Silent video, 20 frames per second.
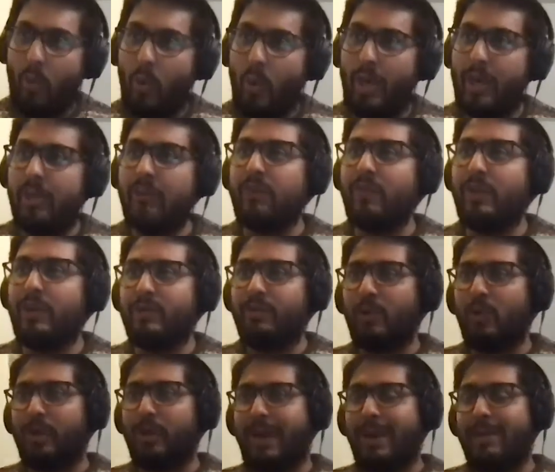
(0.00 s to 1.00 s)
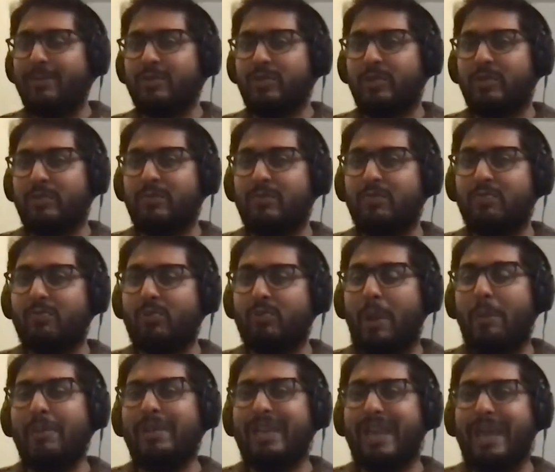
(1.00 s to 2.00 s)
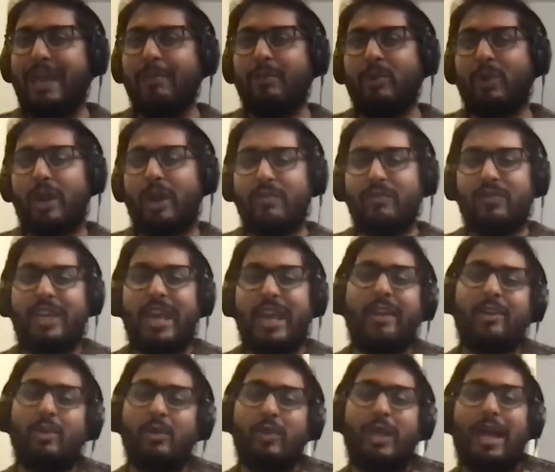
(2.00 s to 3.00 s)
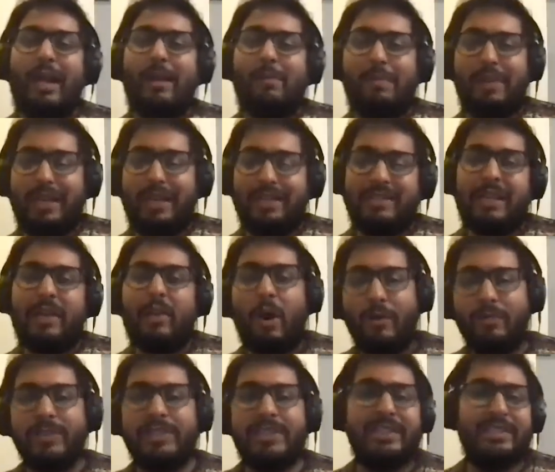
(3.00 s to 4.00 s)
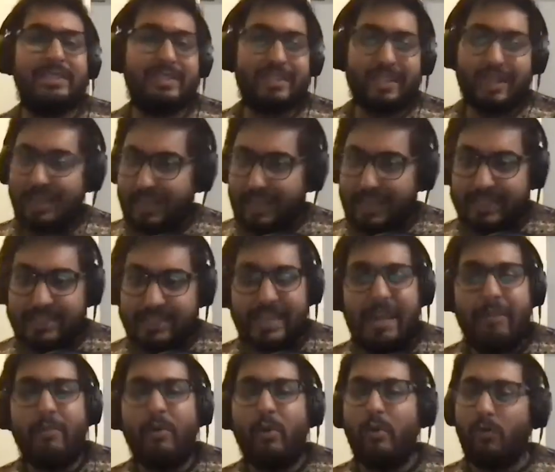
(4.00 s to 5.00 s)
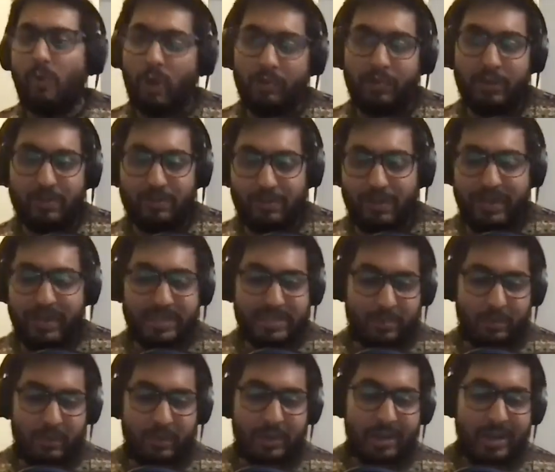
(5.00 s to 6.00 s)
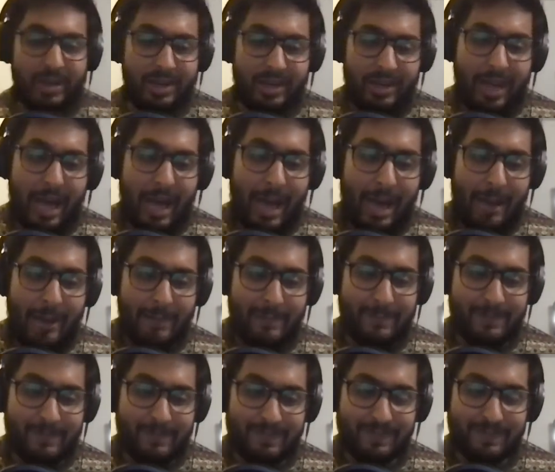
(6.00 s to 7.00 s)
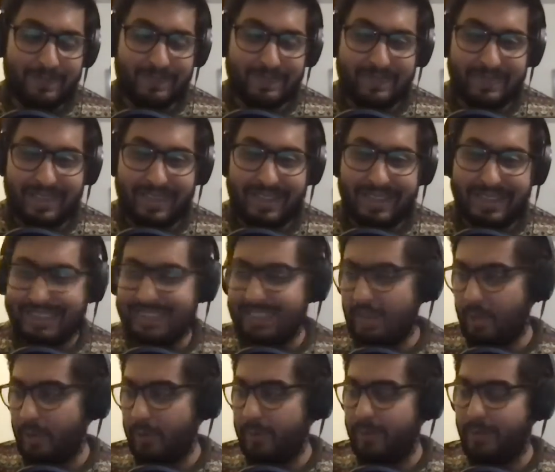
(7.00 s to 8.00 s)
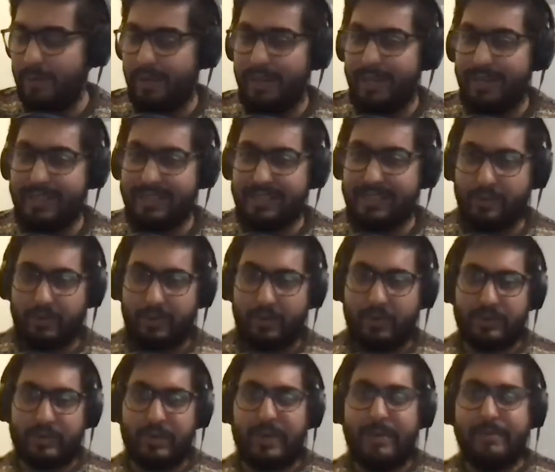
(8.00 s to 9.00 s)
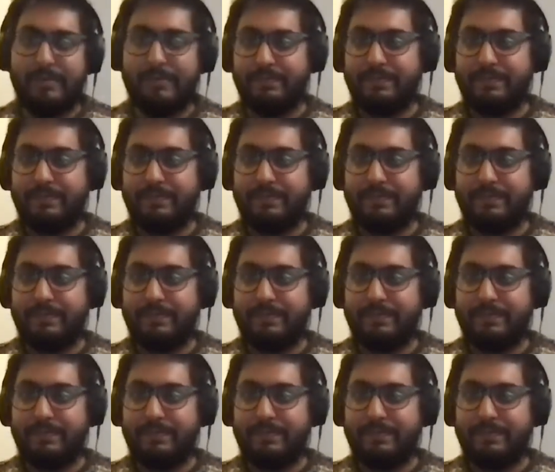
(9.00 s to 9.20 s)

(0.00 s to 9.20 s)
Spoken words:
an affiliate program should probably aim to kind of get to that place. Like obviously it's an ever evolving place, but um that's how it goes, right?